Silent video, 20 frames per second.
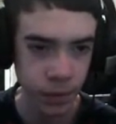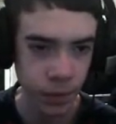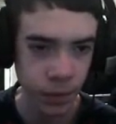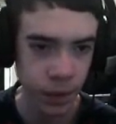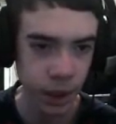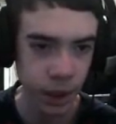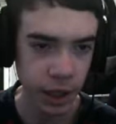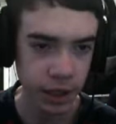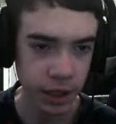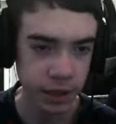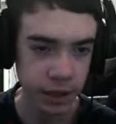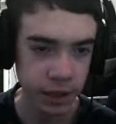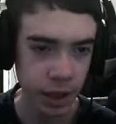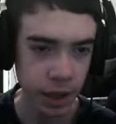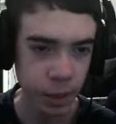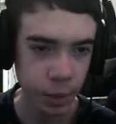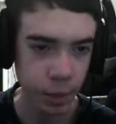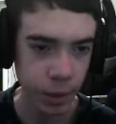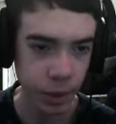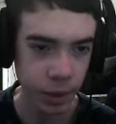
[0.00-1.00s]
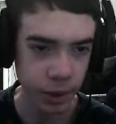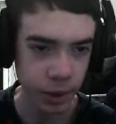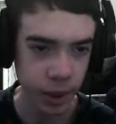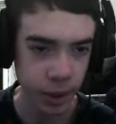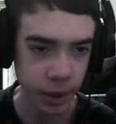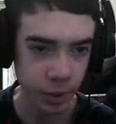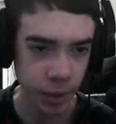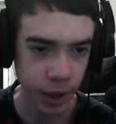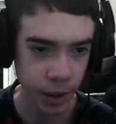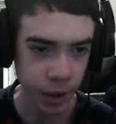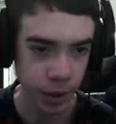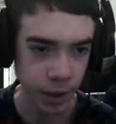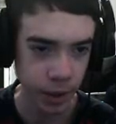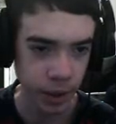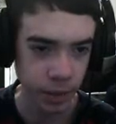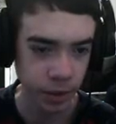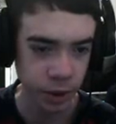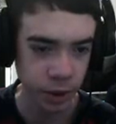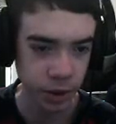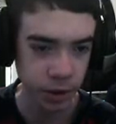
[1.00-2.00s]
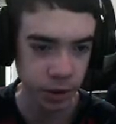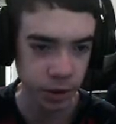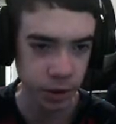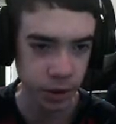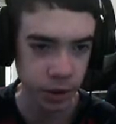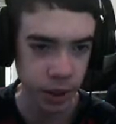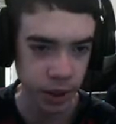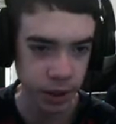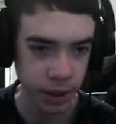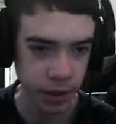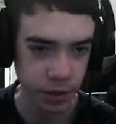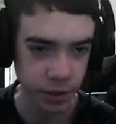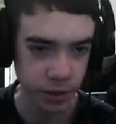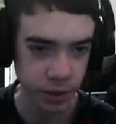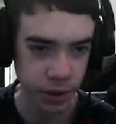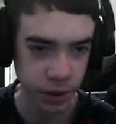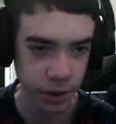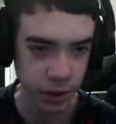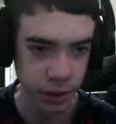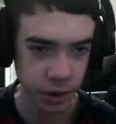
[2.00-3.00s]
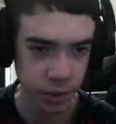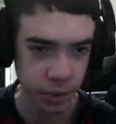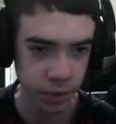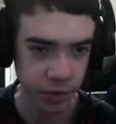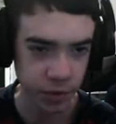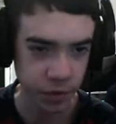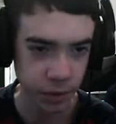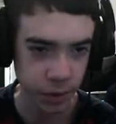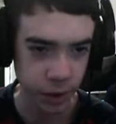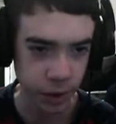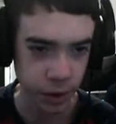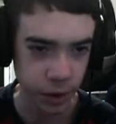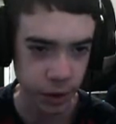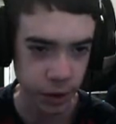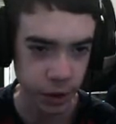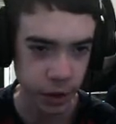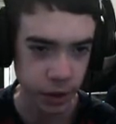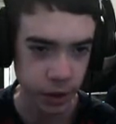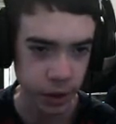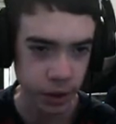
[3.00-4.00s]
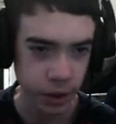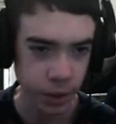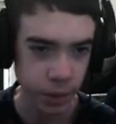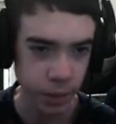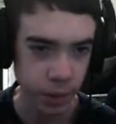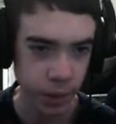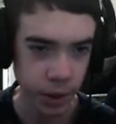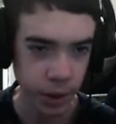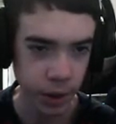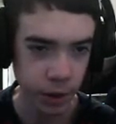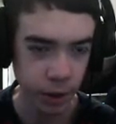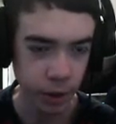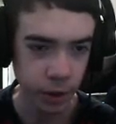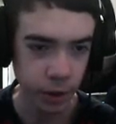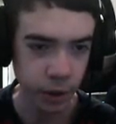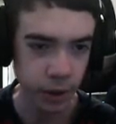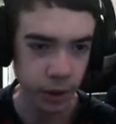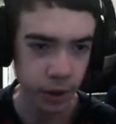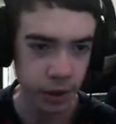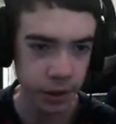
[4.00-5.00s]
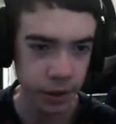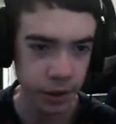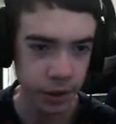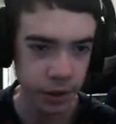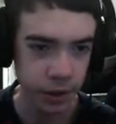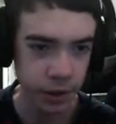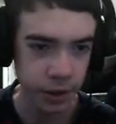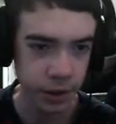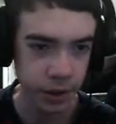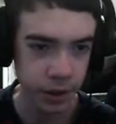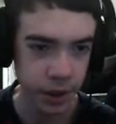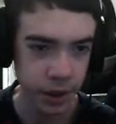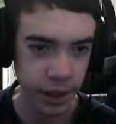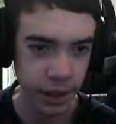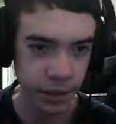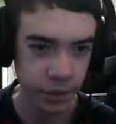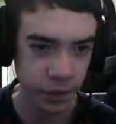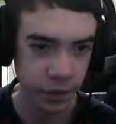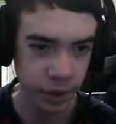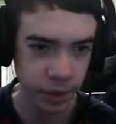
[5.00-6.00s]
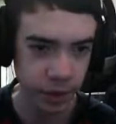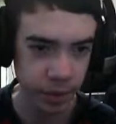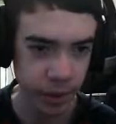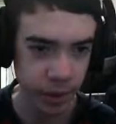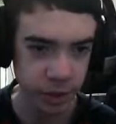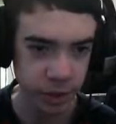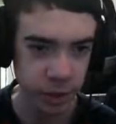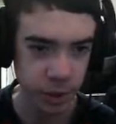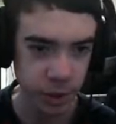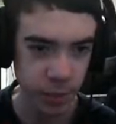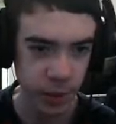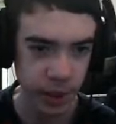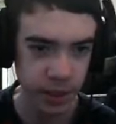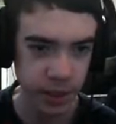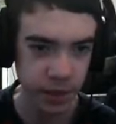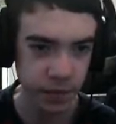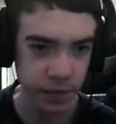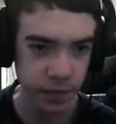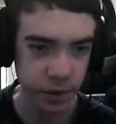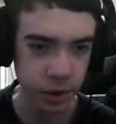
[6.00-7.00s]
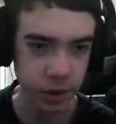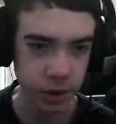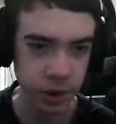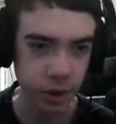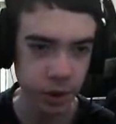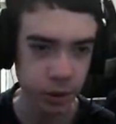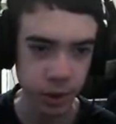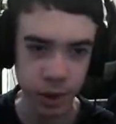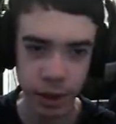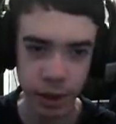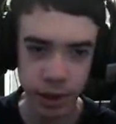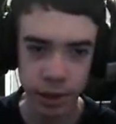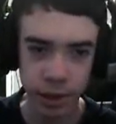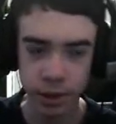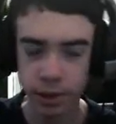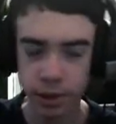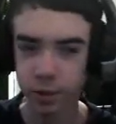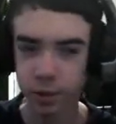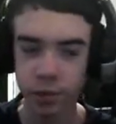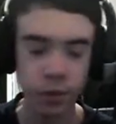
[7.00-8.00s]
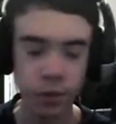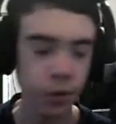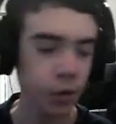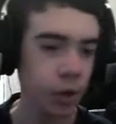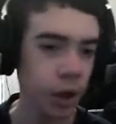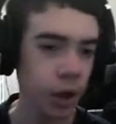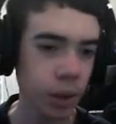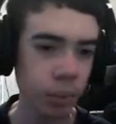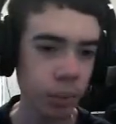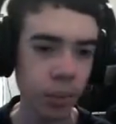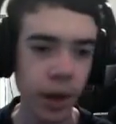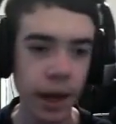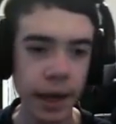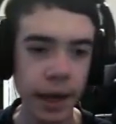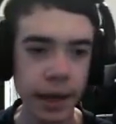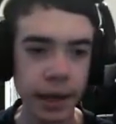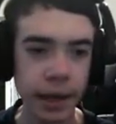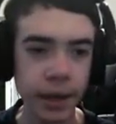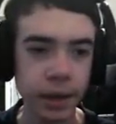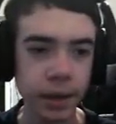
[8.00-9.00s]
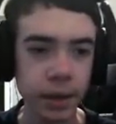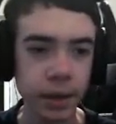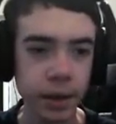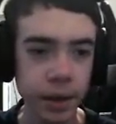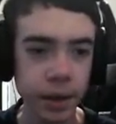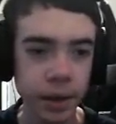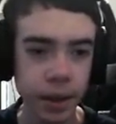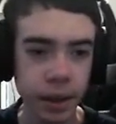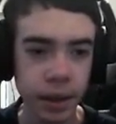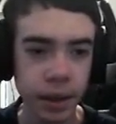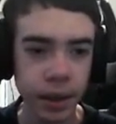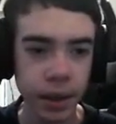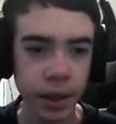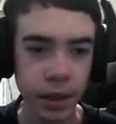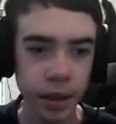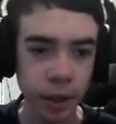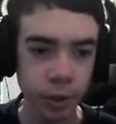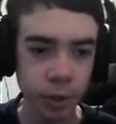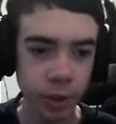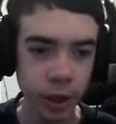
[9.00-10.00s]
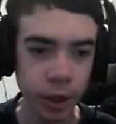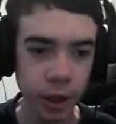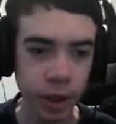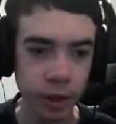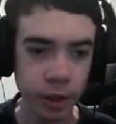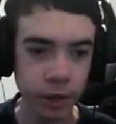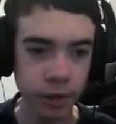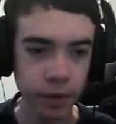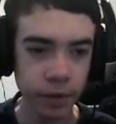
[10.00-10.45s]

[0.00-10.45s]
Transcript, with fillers: Guys, I got a pro tip, by the way. I'm sure you guys have done this before. But all you got it to, like, for some extra space, if you're just going, like, full-on mining, and you run out of,